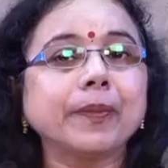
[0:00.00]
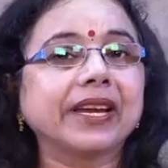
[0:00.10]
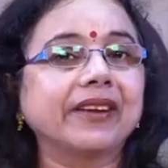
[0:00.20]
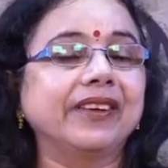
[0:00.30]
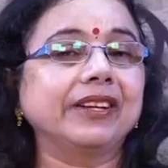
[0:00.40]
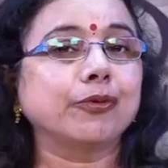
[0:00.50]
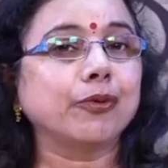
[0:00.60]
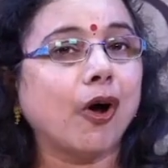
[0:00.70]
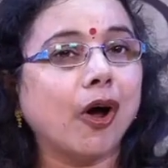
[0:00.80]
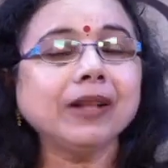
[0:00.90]
be given to
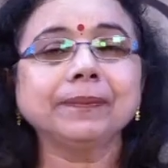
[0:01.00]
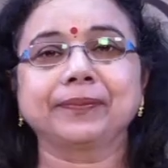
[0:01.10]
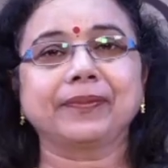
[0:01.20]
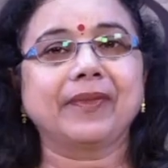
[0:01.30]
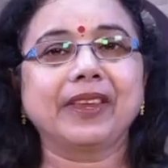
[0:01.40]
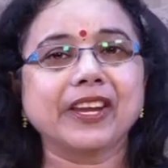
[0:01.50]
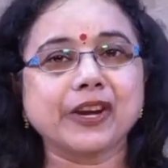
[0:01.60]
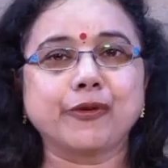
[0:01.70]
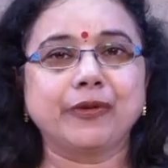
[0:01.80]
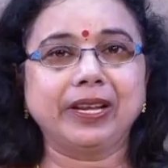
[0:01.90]
all
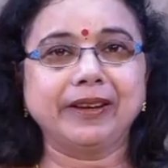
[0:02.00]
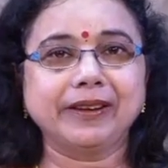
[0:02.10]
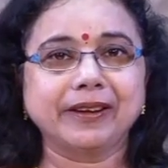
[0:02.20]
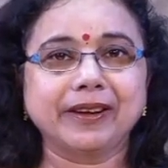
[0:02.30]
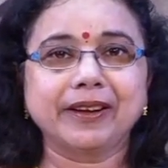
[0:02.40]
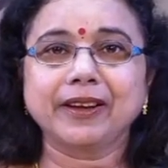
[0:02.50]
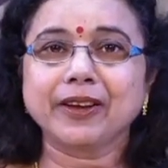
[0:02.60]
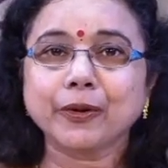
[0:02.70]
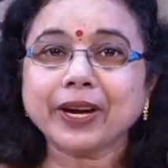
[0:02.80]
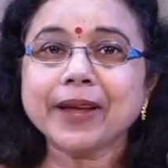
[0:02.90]
equally.
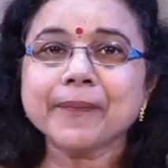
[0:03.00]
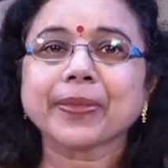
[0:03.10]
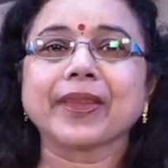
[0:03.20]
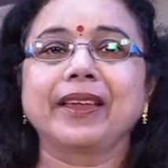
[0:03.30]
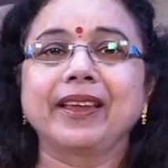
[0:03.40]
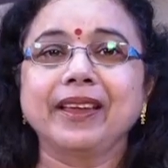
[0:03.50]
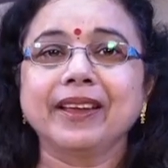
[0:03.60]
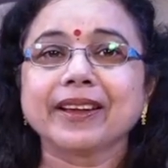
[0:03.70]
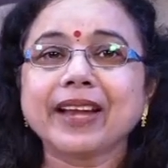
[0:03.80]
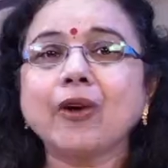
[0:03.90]
Okay.
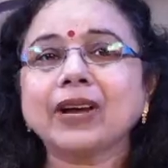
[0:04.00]
Now